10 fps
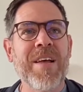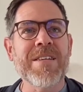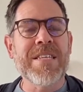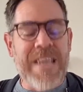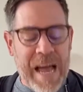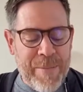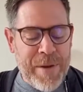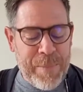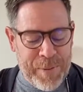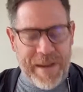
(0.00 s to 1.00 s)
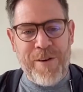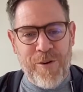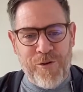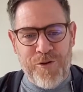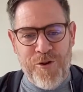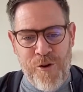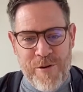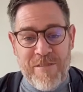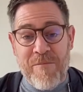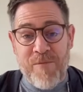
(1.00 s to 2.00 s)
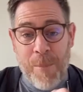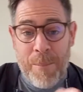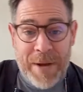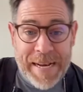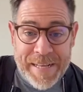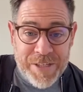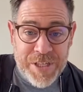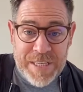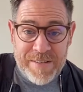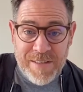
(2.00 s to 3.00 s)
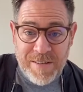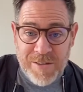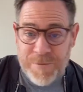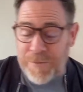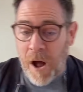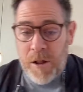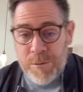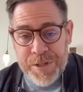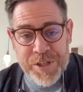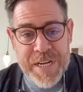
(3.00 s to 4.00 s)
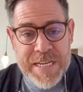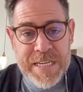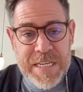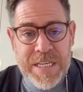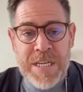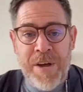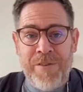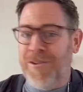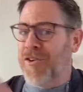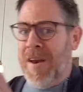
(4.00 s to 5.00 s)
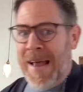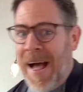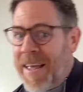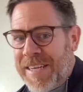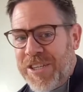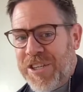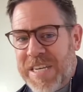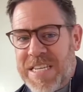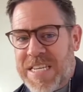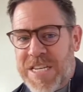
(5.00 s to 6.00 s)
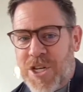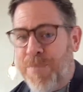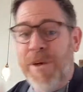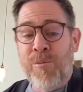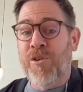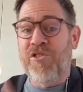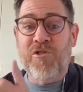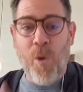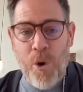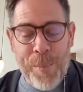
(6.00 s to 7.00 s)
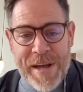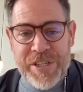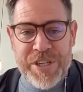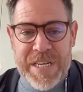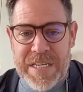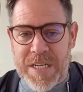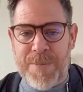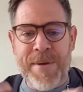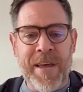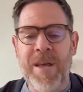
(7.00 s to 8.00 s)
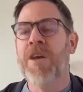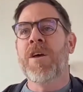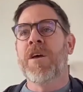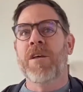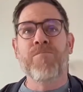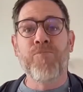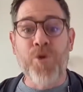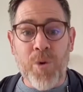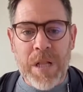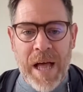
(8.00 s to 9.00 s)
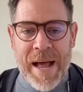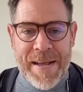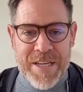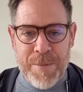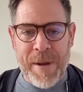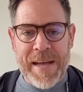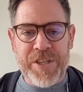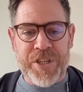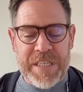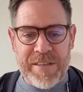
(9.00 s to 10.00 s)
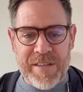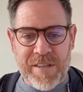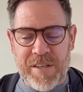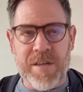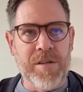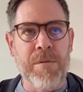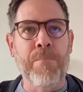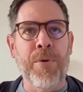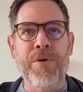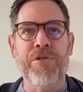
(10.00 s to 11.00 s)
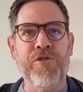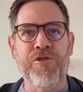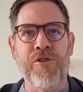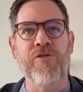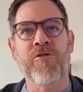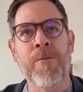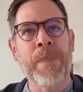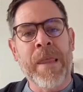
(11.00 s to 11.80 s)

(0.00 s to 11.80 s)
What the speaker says: Simon Peter's journey from meeting Jesus, following Jesus, to denying Jesus, to being restored by Jesus, to being utilized by Jesus to birth the church,